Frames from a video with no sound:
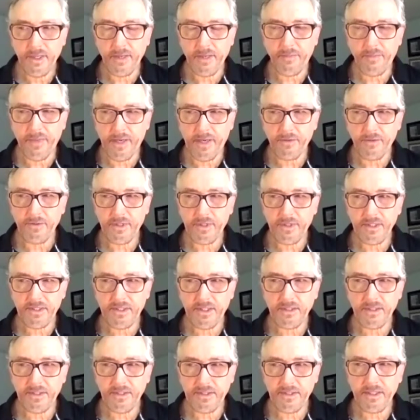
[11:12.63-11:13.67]
Boundaries
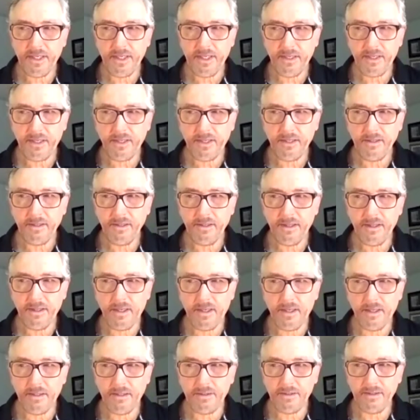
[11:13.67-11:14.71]
is setting
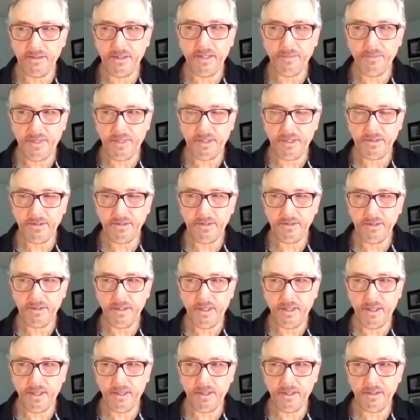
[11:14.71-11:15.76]
limits
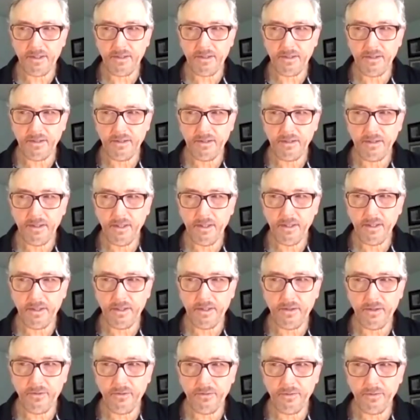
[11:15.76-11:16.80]
on, you
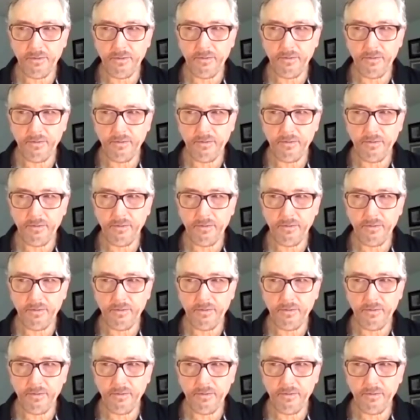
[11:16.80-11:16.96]
know,